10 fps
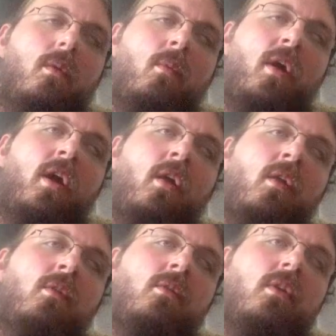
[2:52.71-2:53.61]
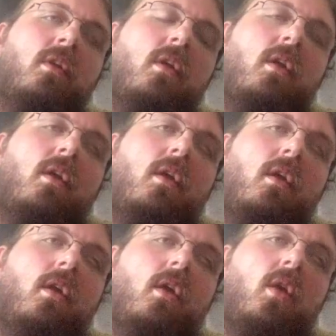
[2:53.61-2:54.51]
while
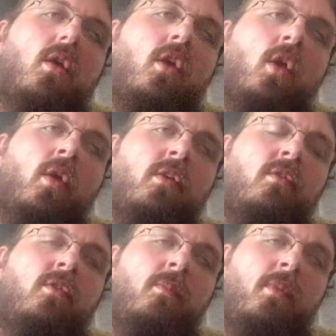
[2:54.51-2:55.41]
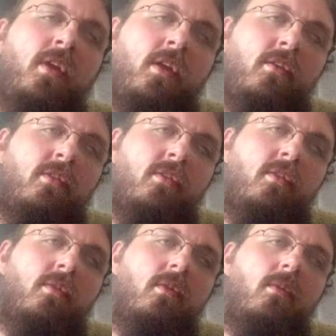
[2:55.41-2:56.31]
going to meetings
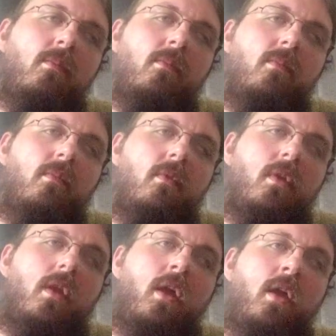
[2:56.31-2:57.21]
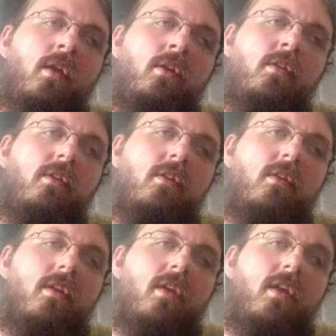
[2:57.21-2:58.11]
and
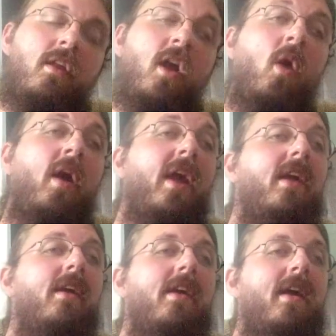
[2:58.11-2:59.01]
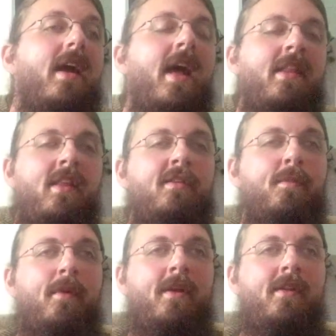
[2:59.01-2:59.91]
knowing at this
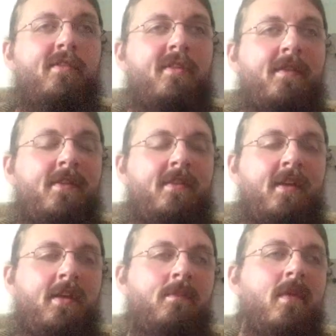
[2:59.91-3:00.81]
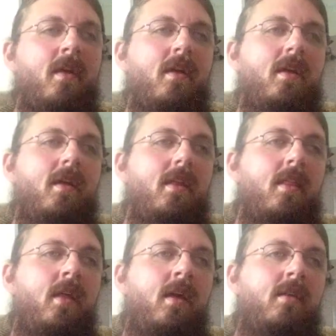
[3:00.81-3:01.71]
point, at 17,
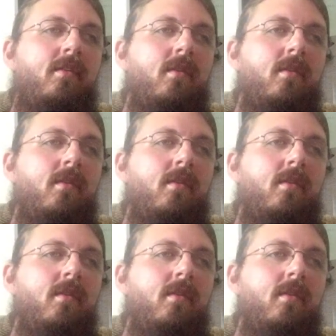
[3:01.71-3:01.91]
that